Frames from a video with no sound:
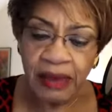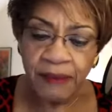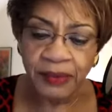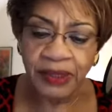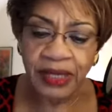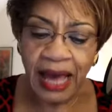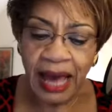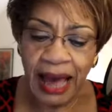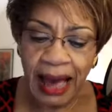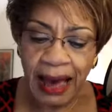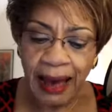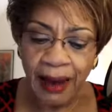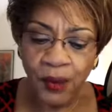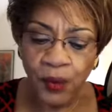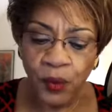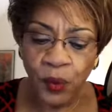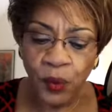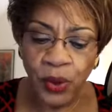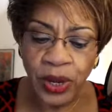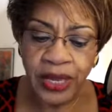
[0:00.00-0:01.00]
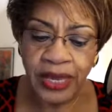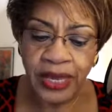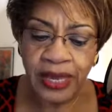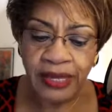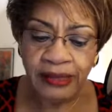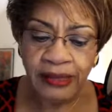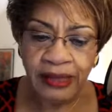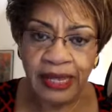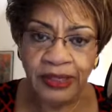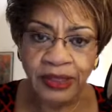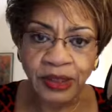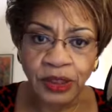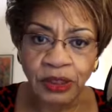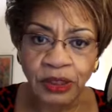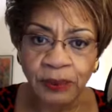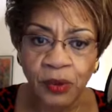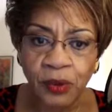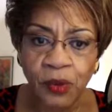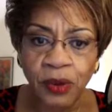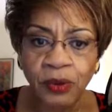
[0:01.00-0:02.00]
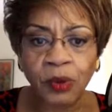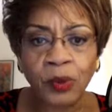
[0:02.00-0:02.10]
but how we can get to the point